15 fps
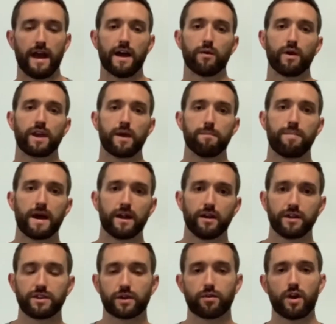How do I get better
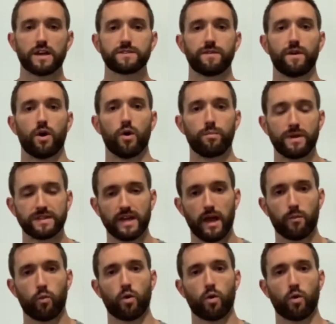at the CrossFit Open type